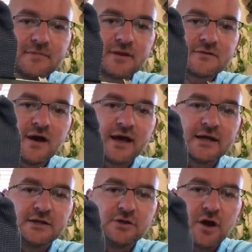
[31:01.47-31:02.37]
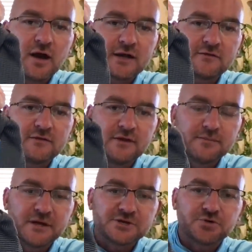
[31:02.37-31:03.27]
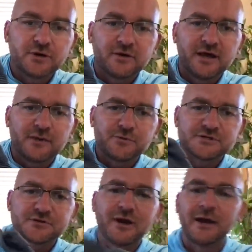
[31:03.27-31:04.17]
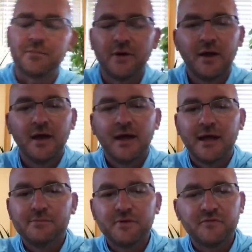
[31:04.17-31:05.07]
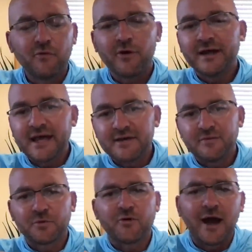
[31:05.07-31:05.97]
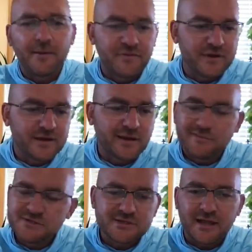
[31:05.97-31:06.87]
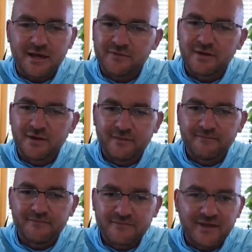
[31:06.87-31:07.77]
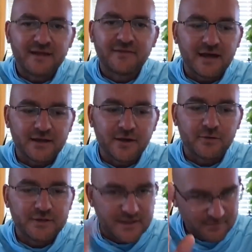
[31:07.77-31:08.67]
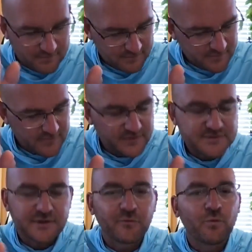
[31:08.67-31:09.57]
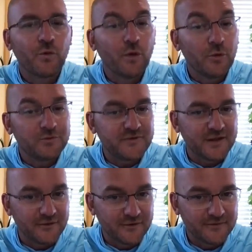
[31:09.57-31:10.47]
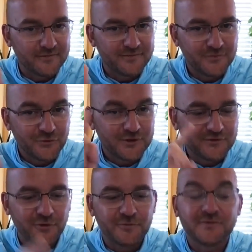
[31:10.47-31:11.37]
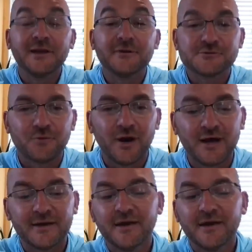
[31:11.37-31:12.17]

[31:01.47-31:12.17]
tie a knot in my trail camera strap. And before I gave him crap thinking, I'm just gonna have to take that out. It's like, whoa, Taylor. No, you don't. Here's why.